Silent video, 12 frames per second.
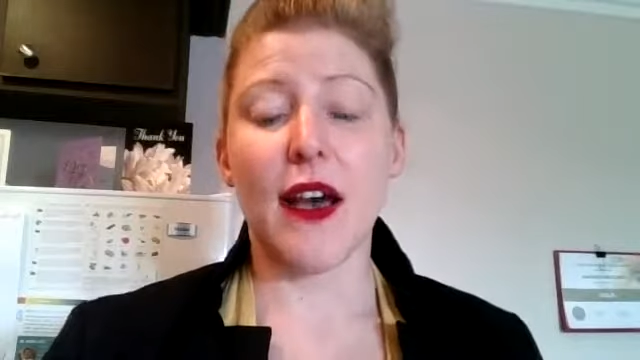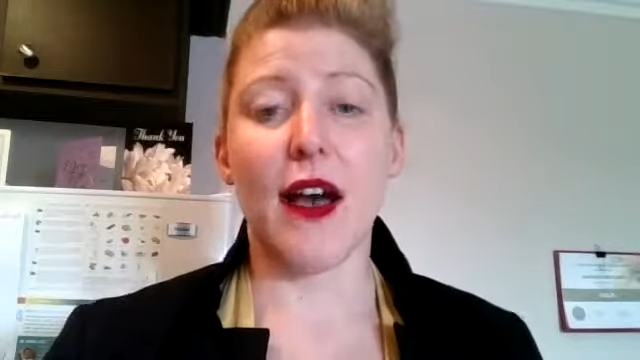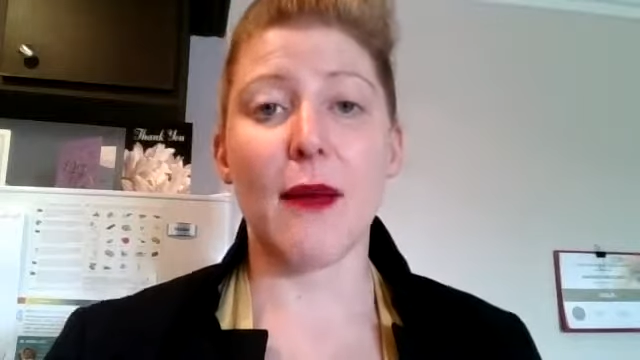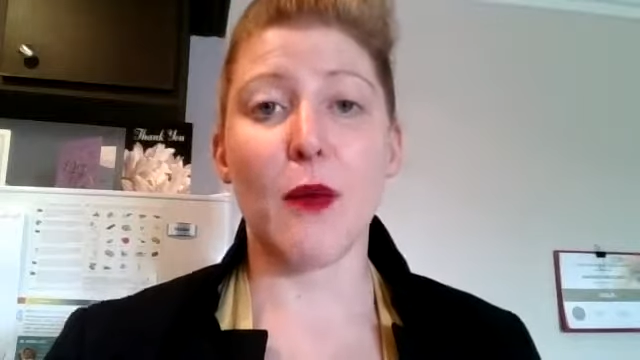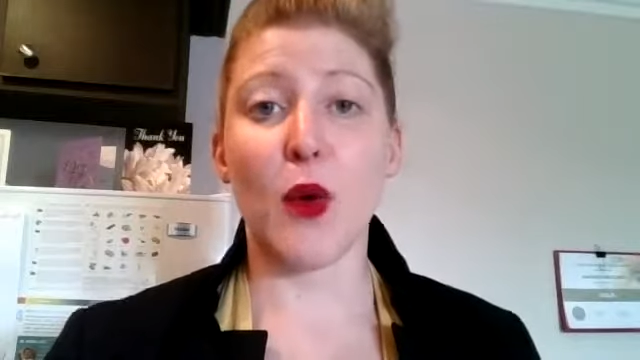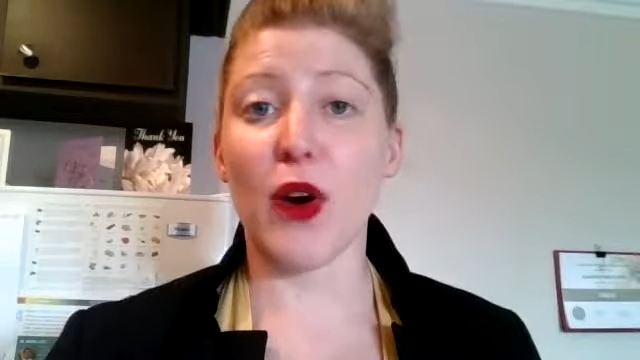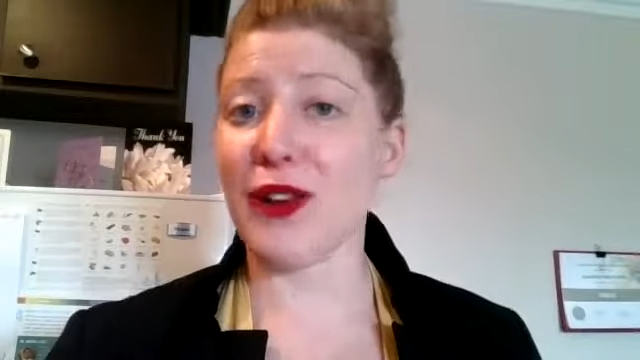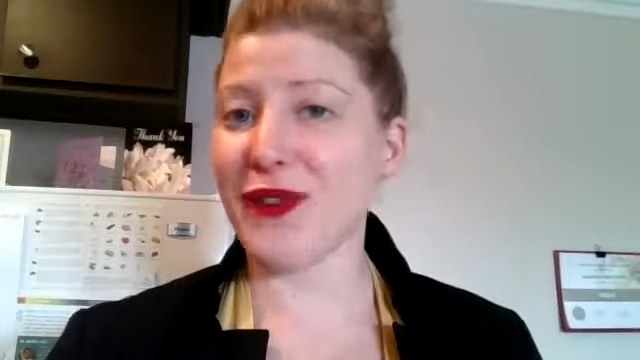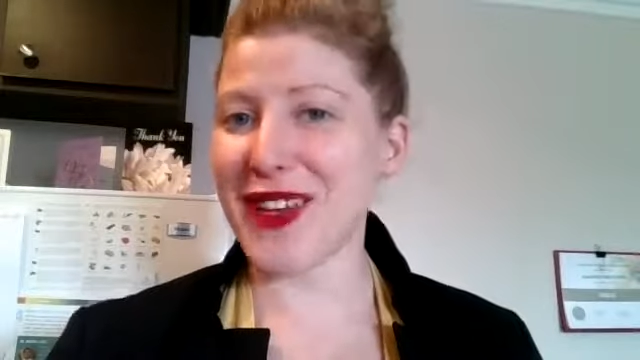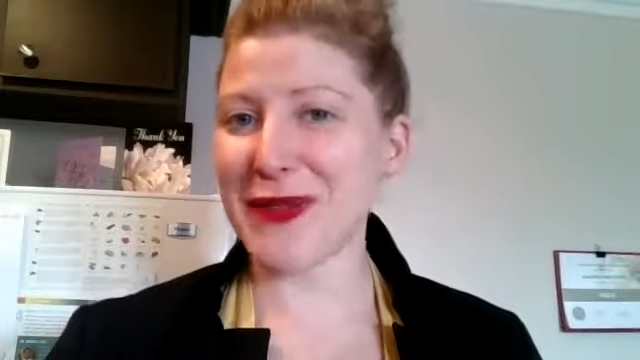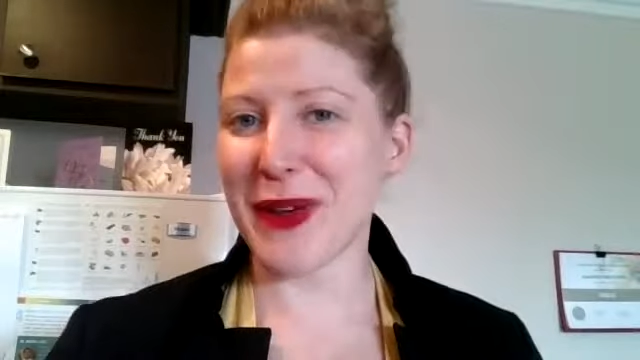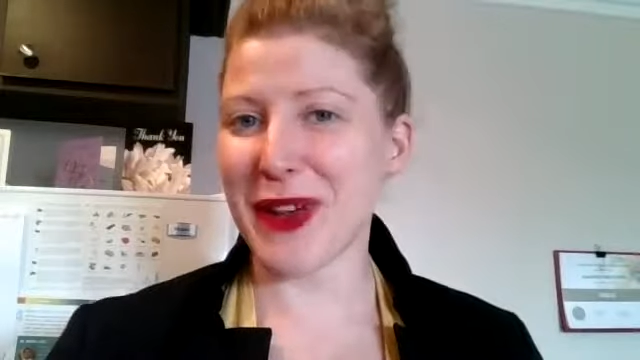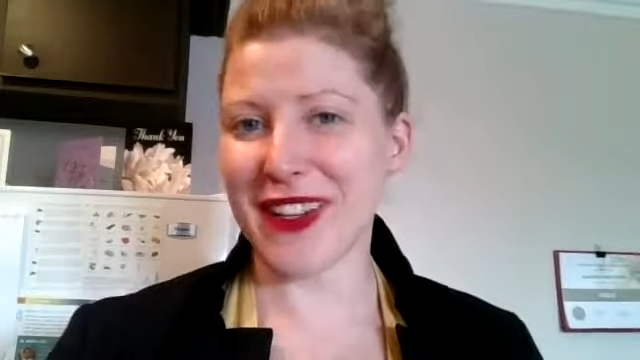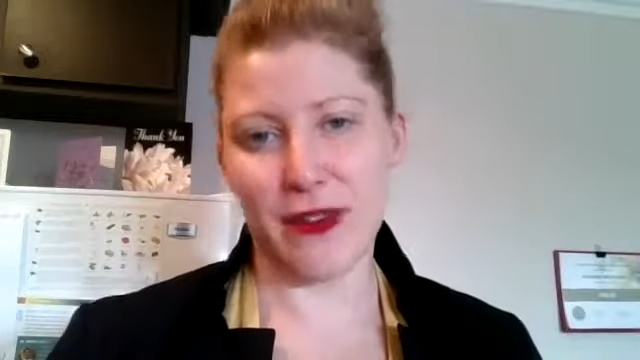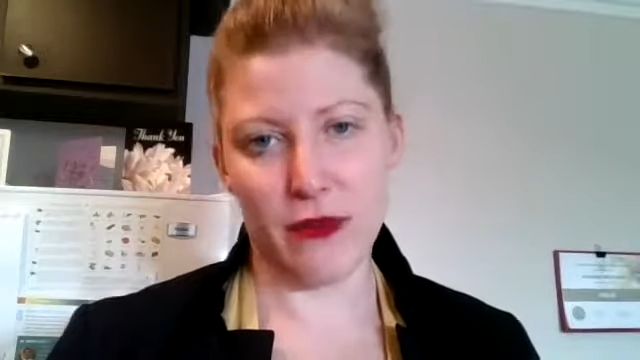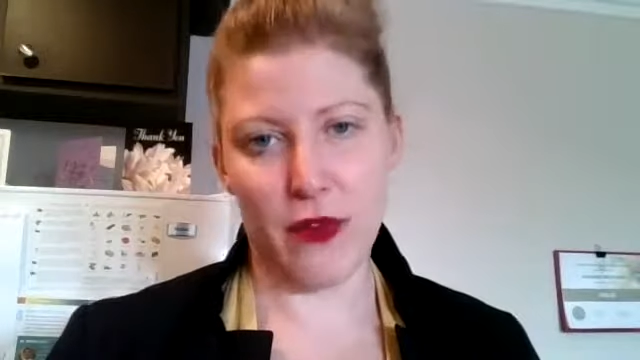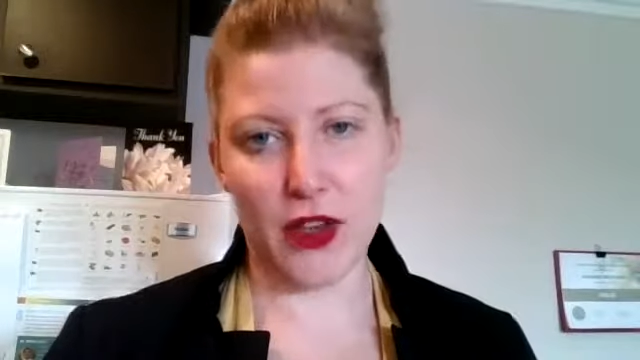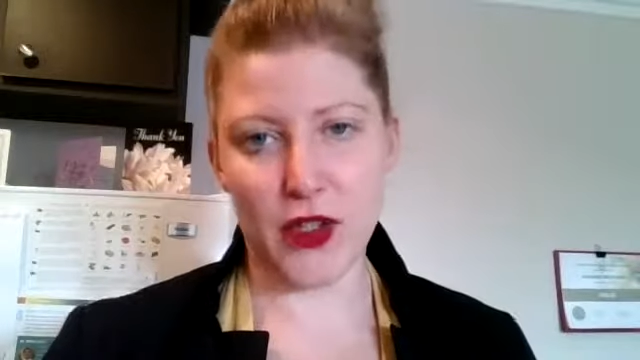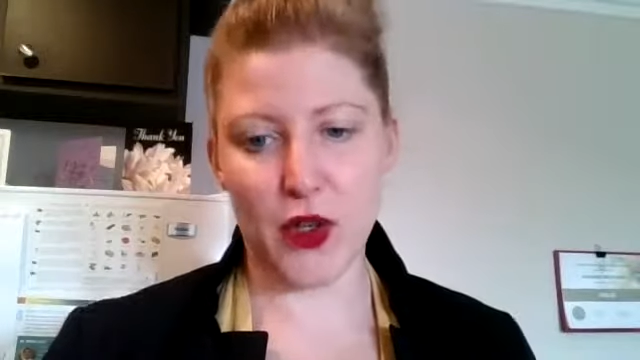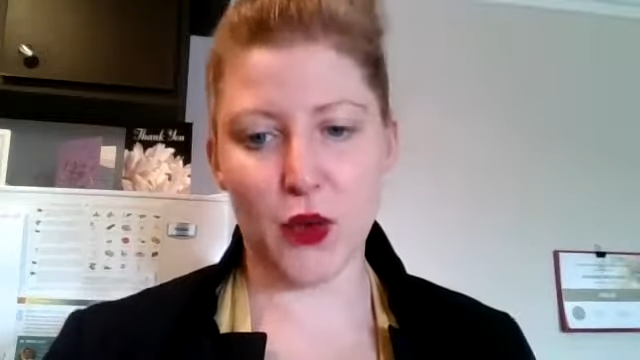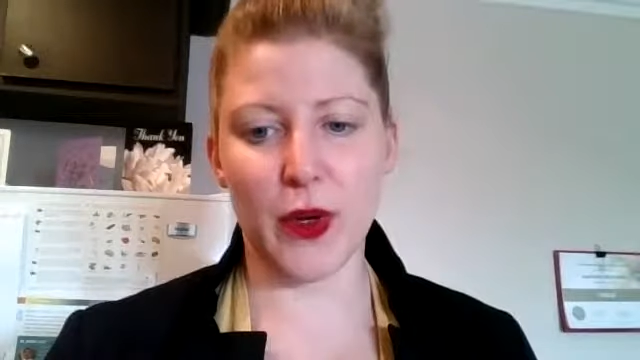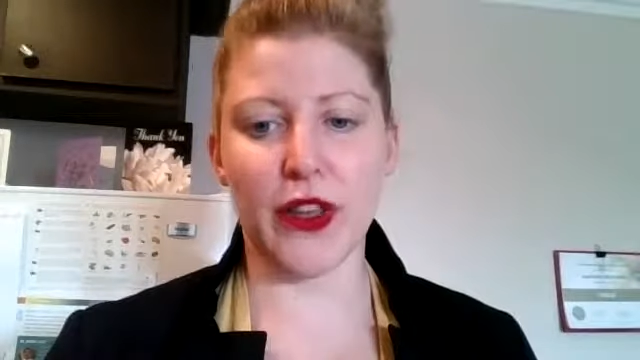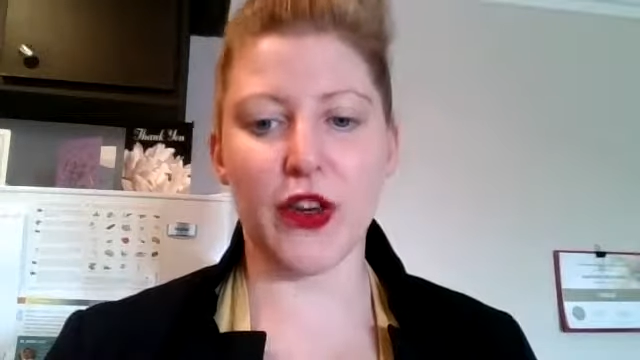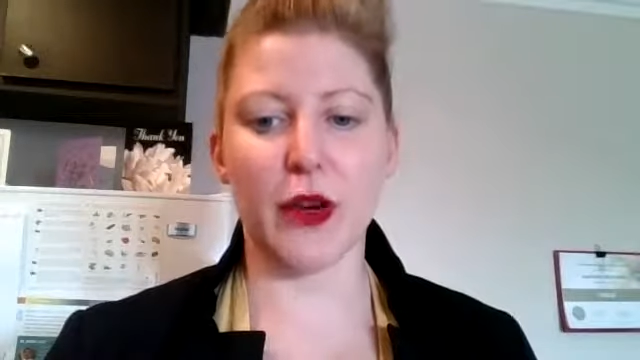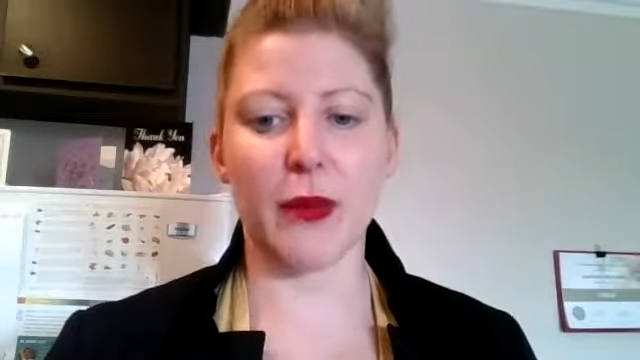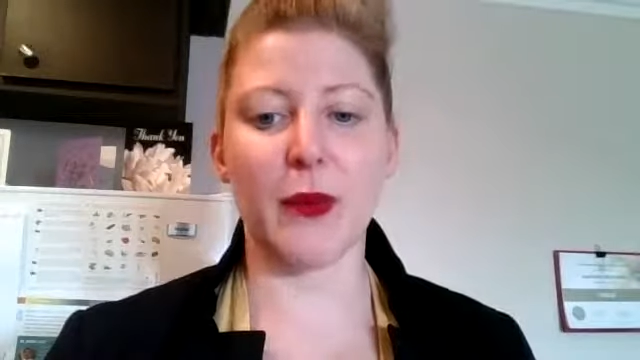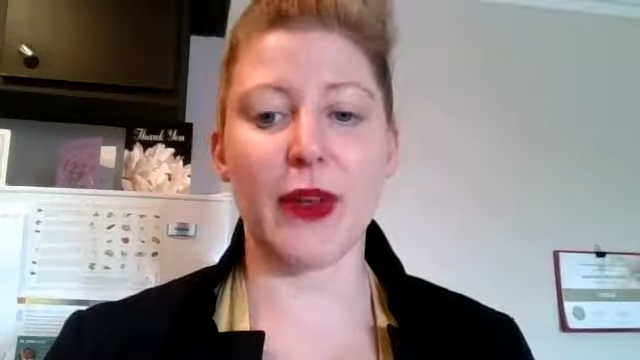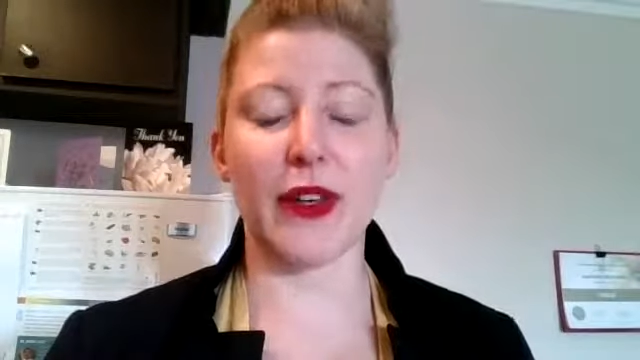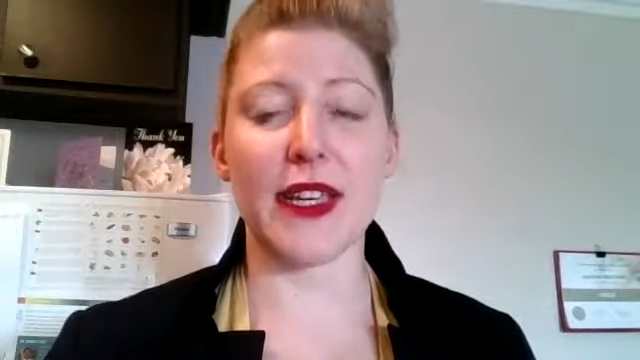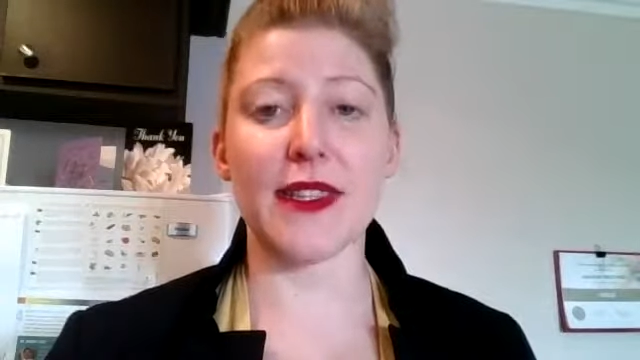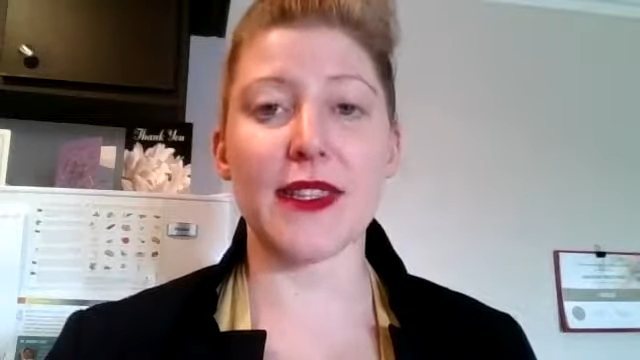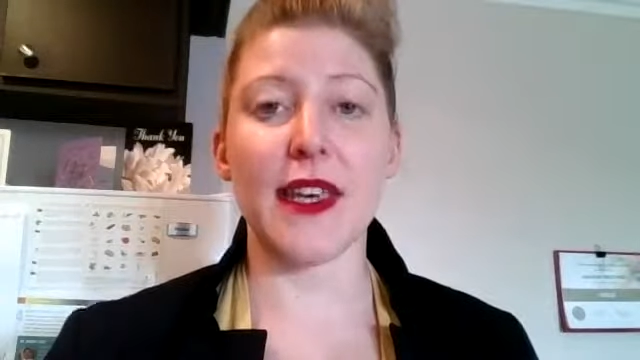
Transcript: or on Facebook, also Real Urban Wellness.